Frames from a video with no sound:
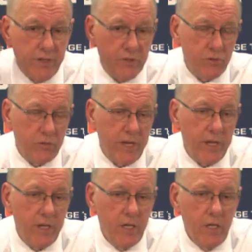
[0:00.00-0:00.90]
That's
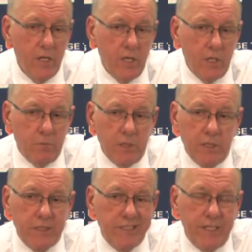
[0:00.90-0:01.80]
okay,
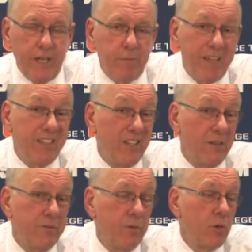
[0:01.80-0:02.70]
but he can't make the
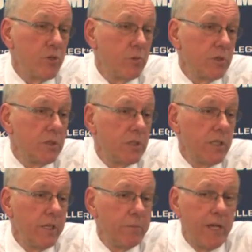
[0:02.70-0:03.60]
unforced ones
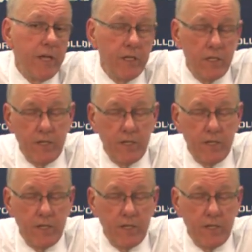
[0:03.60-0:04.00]
that he made.